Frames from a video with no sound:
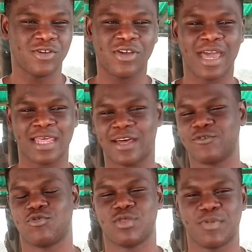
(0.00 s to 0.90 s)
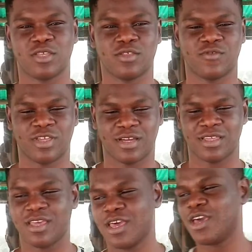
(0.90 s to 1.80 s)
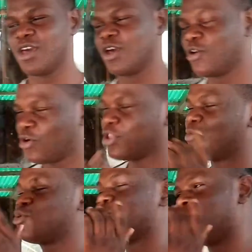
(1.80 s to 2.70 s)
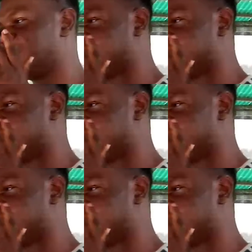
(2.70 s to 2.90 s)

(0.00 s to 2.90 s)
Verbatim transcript: you guys have to respect us for that going up to a